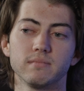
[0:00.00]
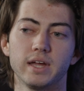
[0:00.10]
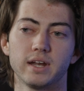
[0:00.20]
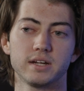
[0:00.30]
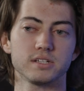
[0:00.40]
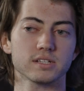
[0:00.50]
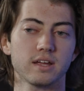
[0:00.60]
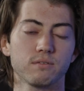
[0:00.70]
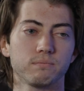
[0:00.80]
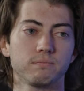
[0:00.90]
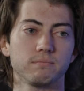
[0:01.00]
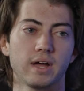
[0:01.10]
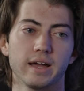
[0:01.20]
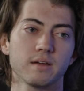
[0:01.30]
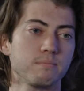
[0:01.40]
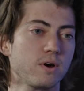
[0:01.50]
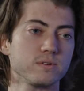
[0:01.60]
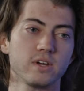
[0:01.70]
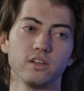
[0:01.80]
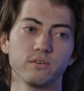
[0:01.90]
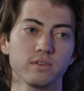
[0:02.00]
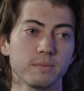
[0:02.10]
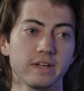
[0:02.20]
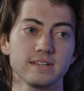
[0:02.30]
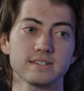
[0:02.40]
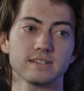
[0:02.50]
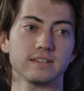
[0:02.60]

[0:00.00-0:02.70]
And I just kind of, I compose all over the place.